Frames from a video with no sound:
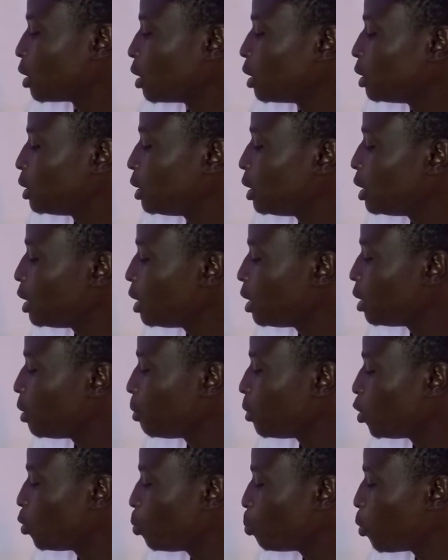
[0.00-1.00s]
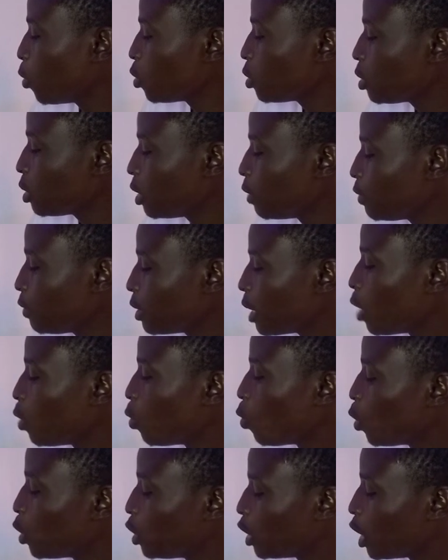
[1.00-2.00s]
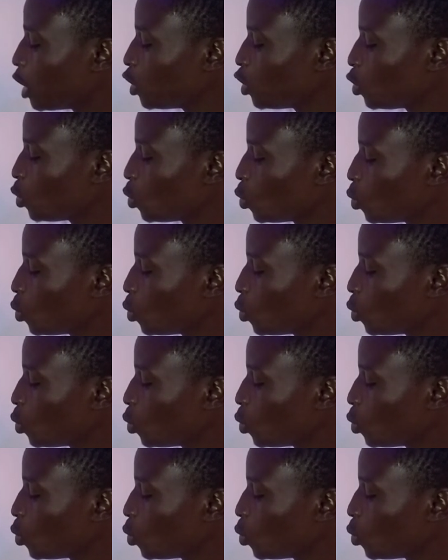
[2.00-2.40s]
the positive sign will change